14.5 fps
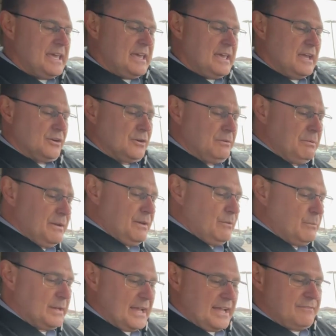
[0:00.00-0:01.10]
Here,
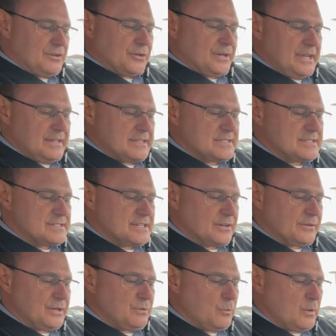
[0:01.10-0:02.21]
we have your heated
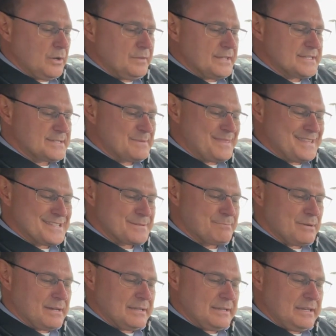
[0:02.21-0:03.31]
steering wheel. That's this
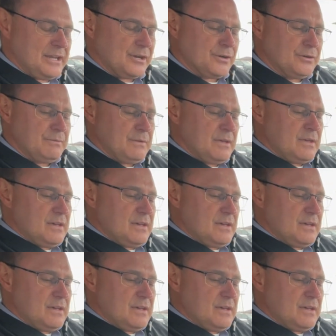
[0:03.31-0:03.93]
button here.